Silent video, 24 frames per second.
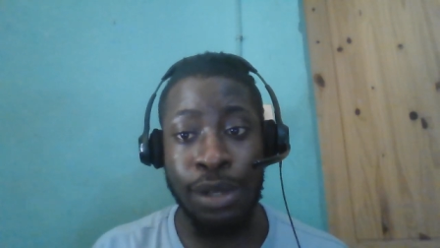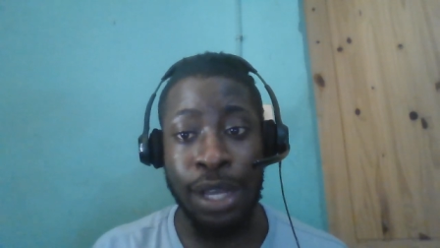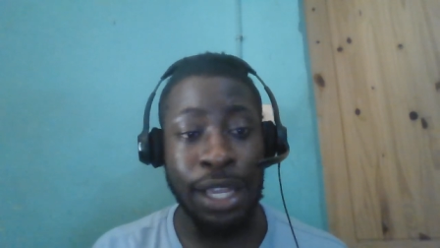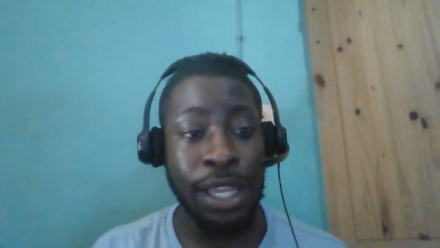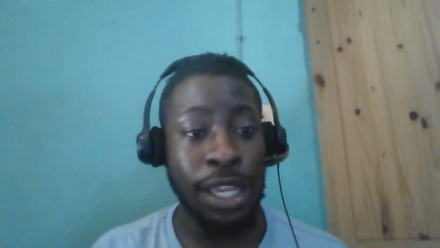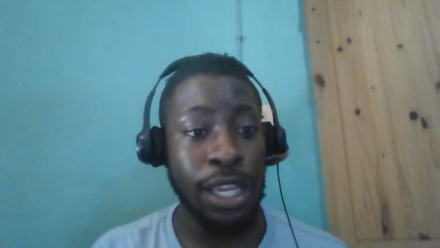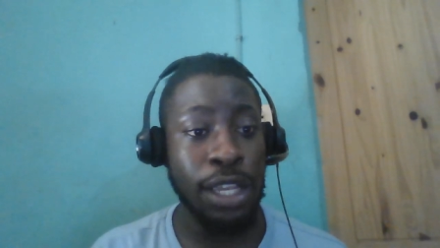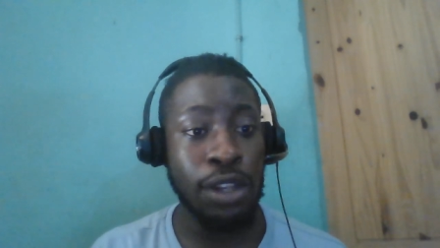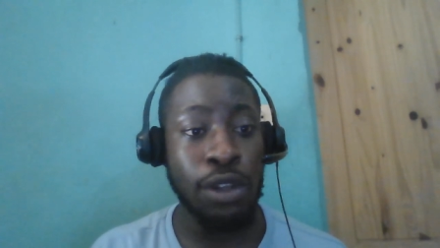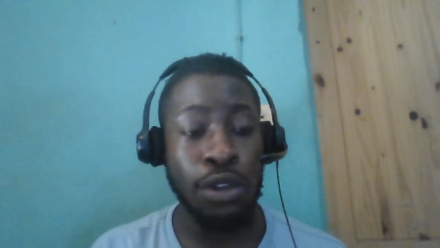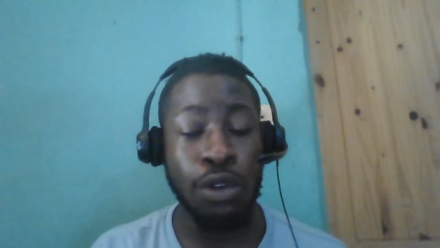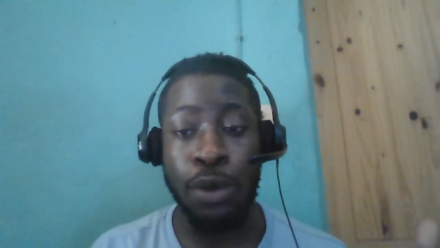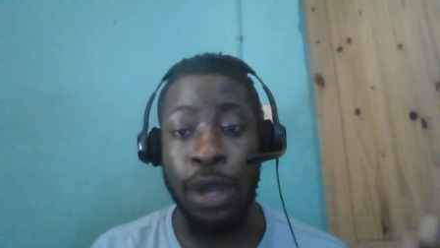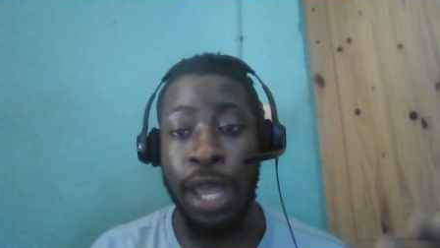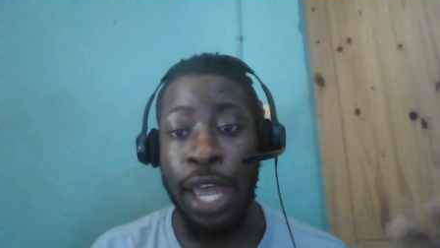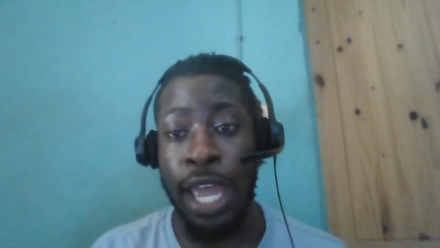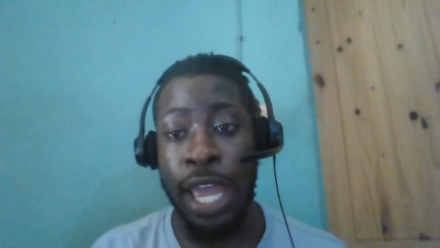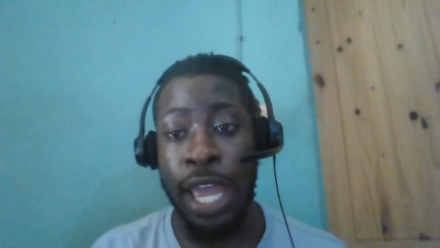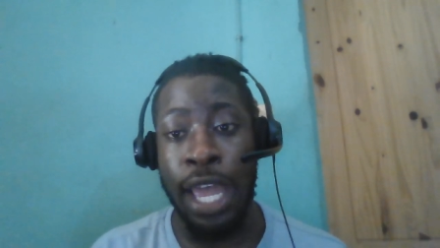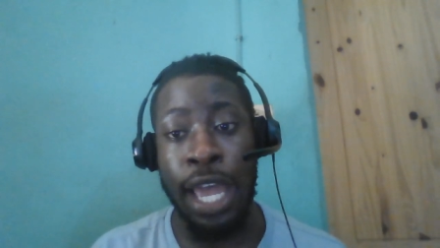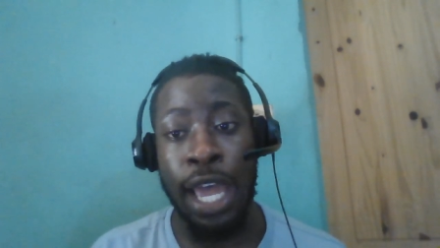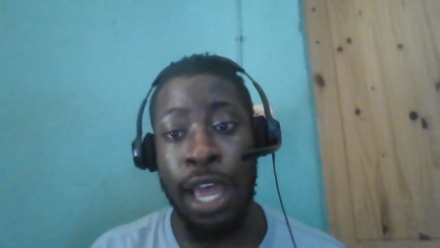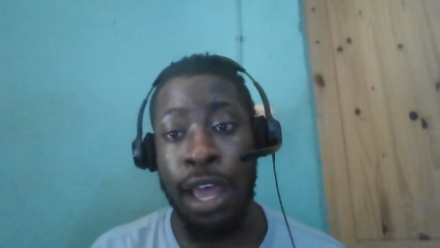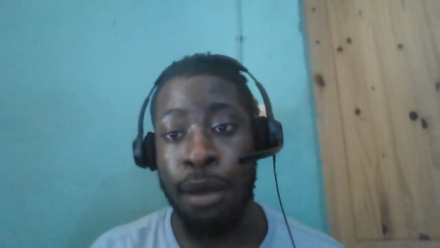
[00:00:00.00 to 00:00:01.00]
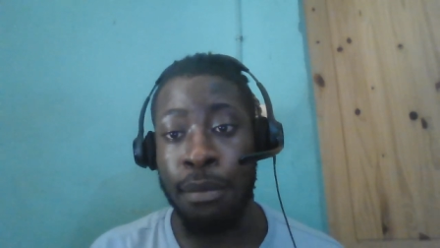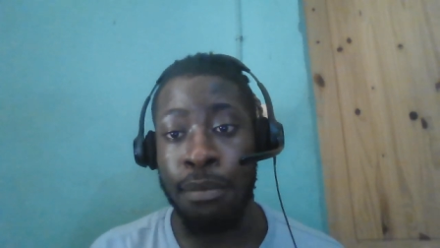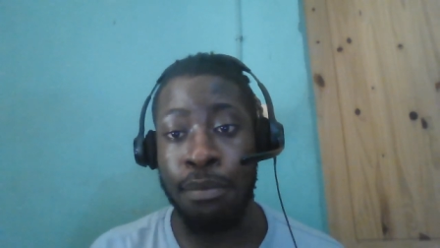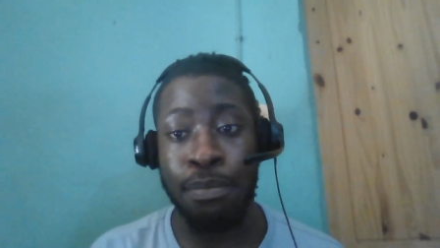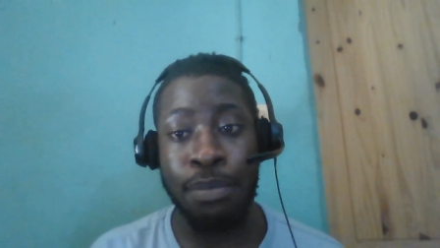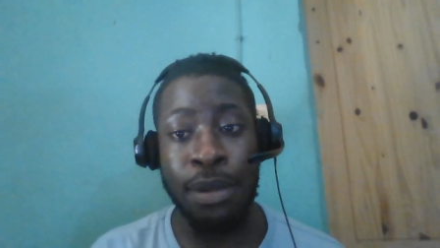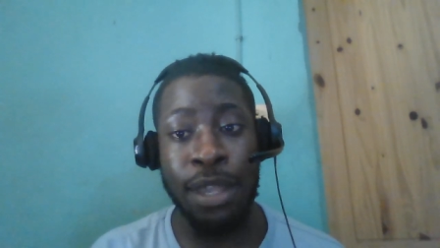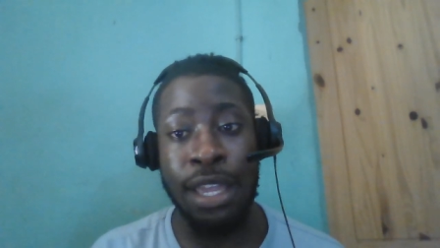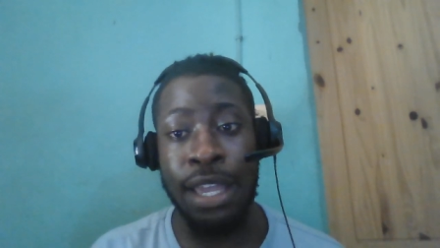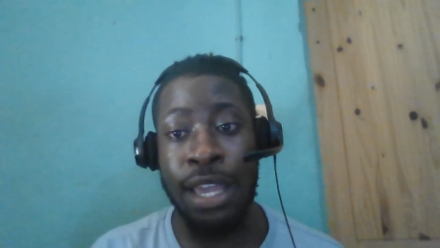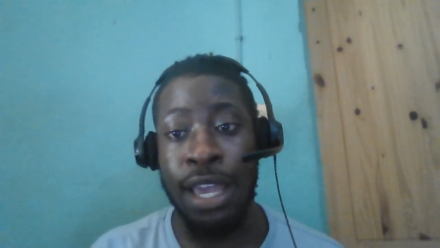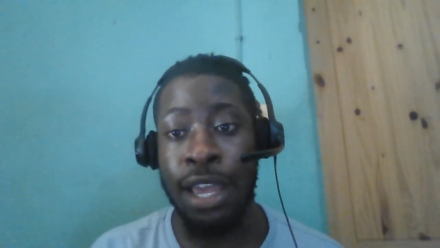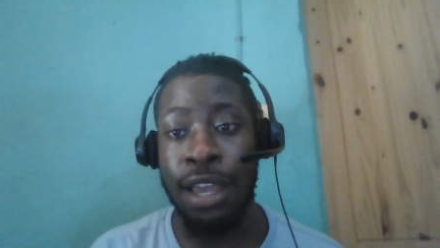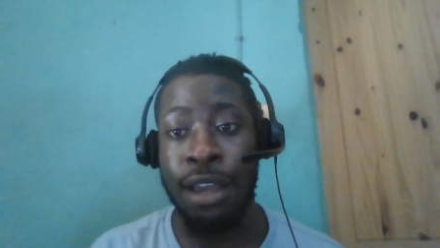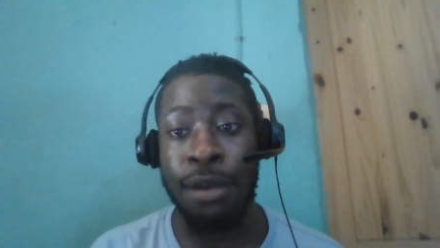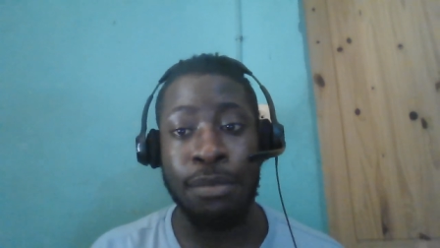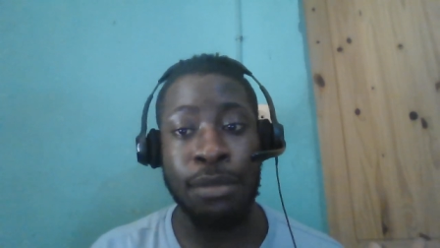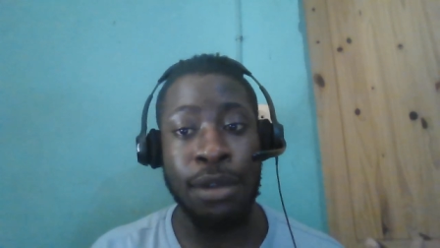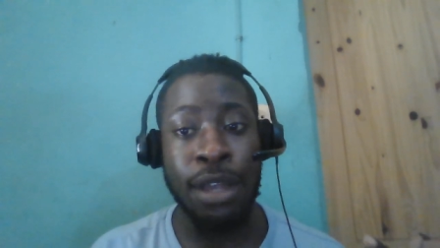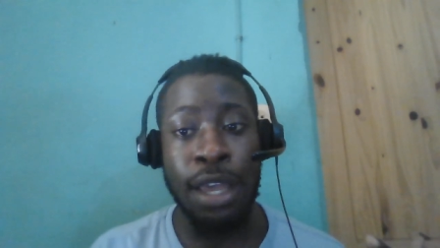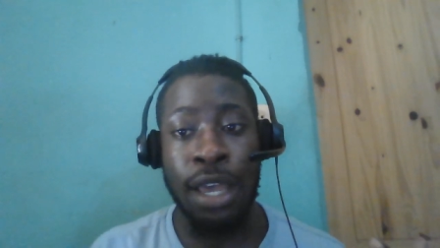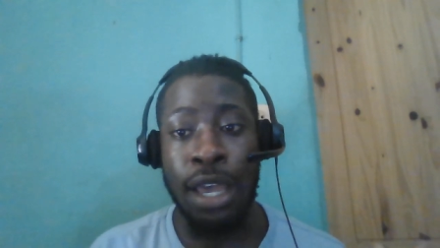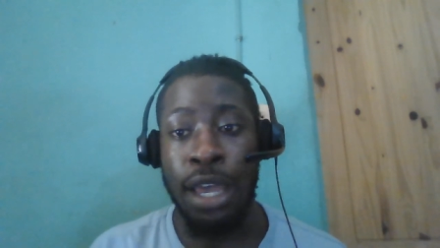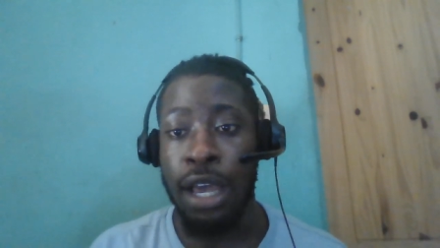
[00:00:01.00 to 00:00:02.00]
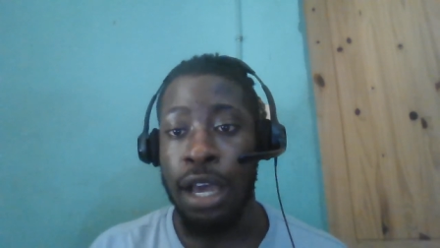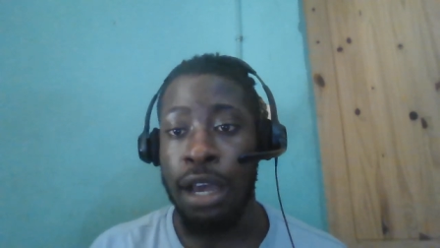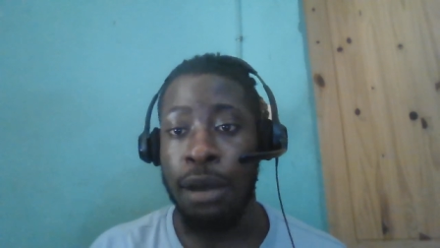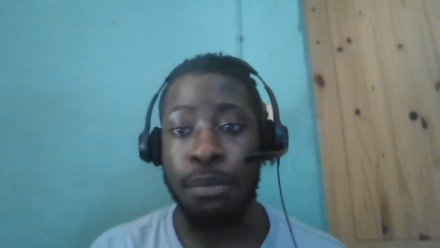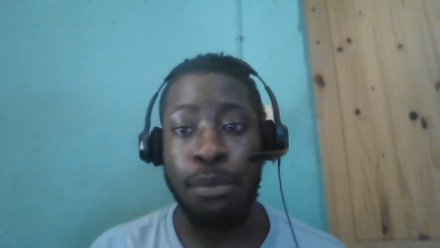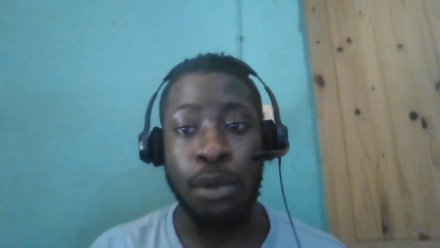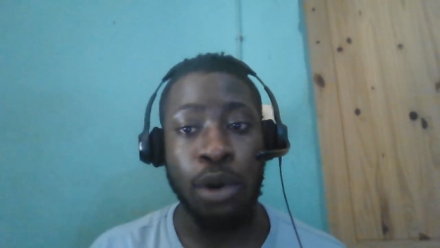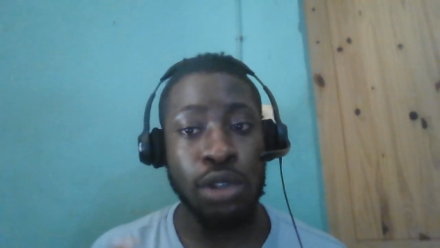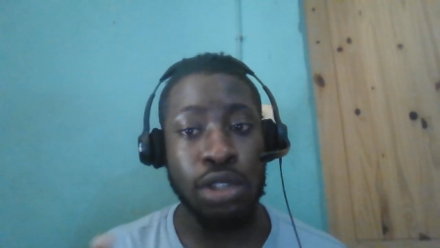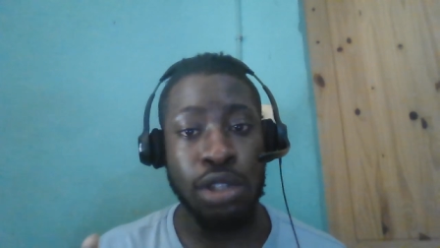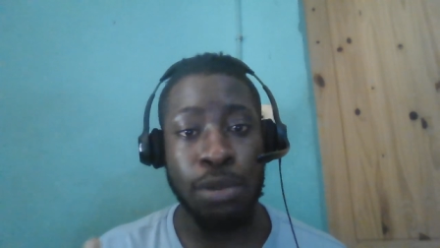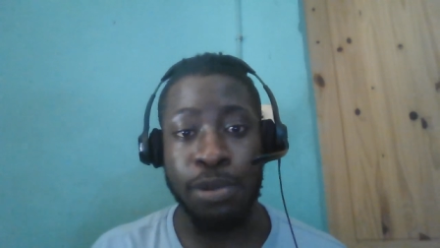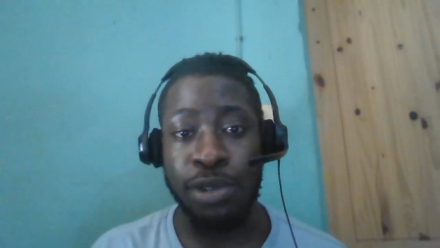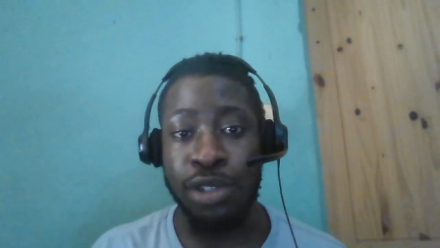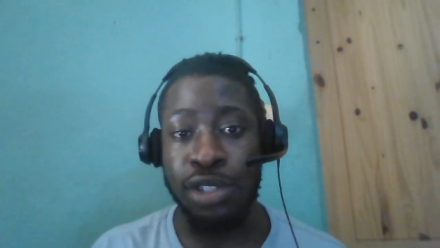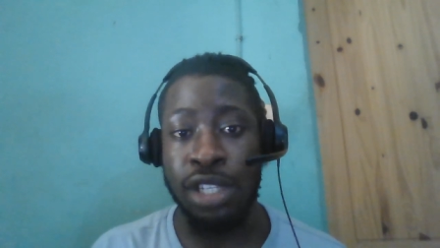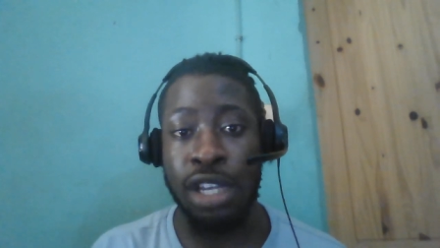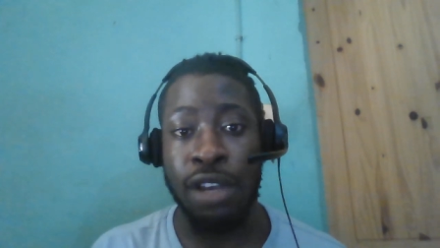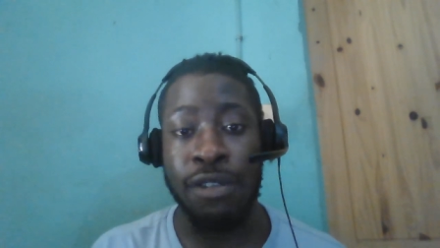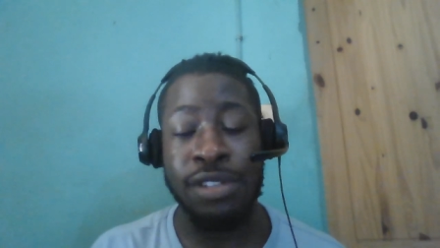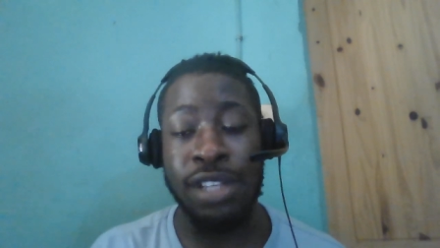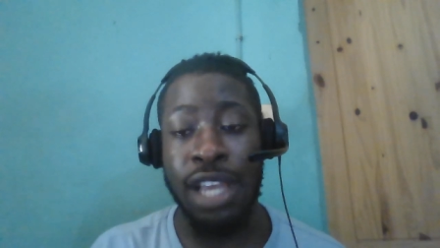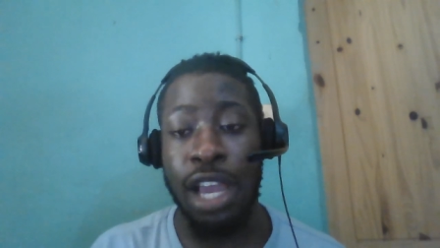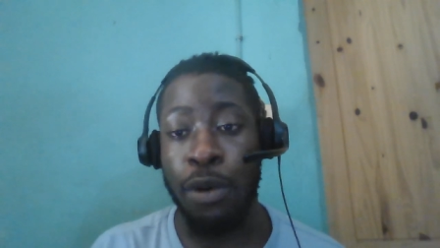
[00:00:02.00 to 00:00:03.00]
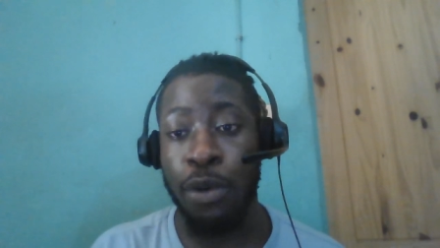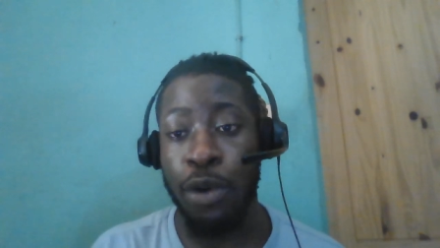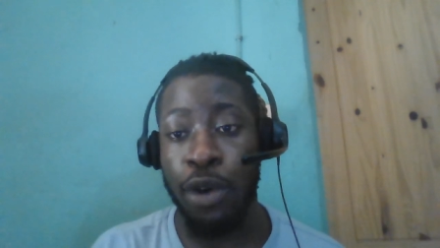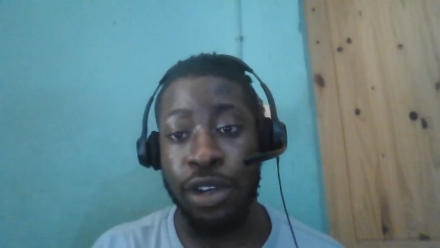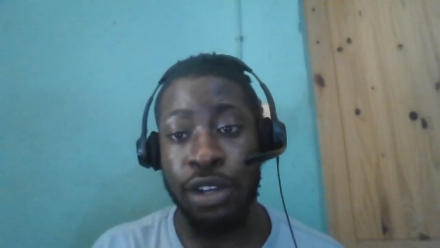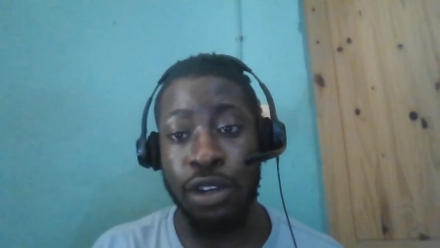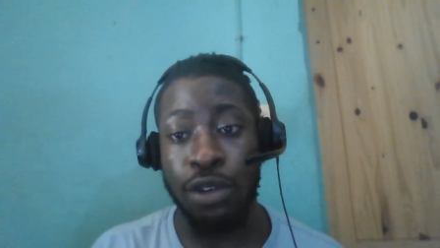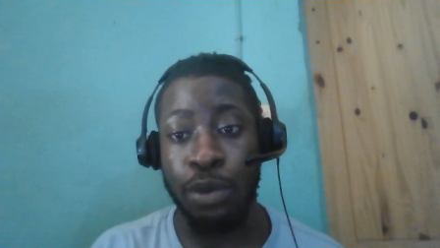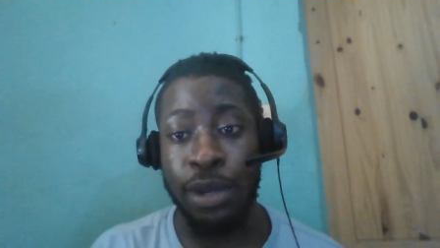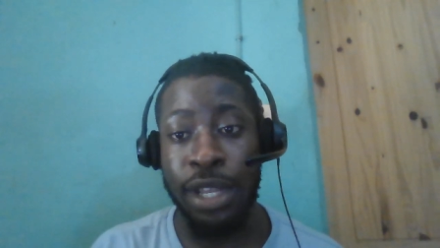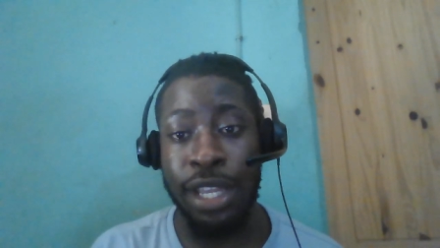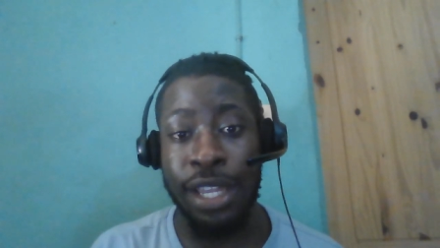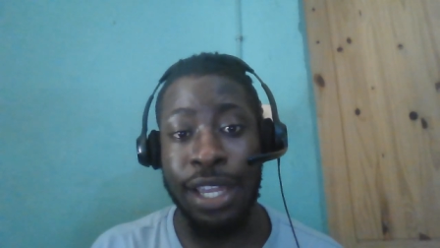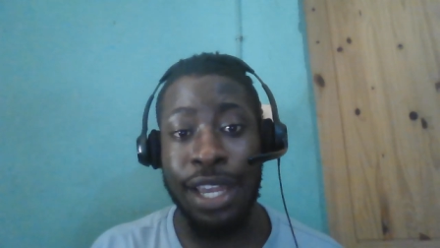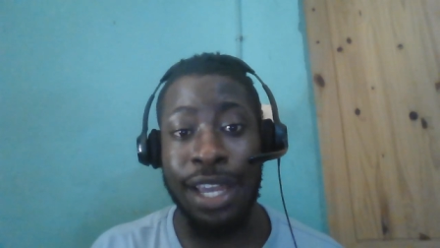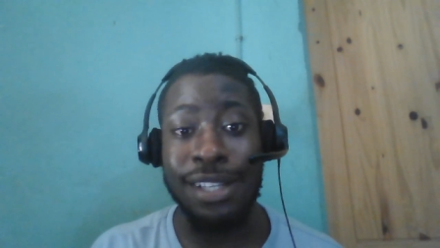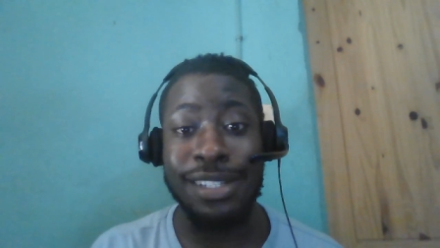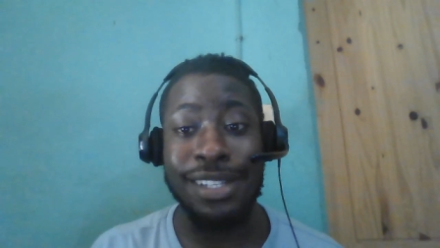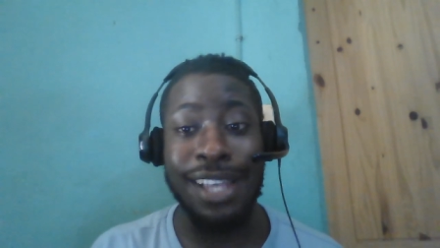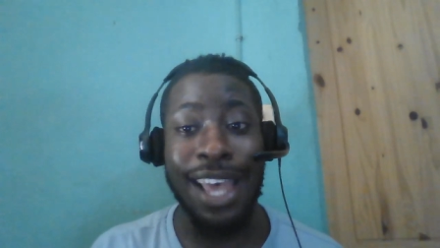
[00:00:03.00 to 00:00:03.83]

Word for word: I can do AM, PM, uh, multiple shifts. I work on weekends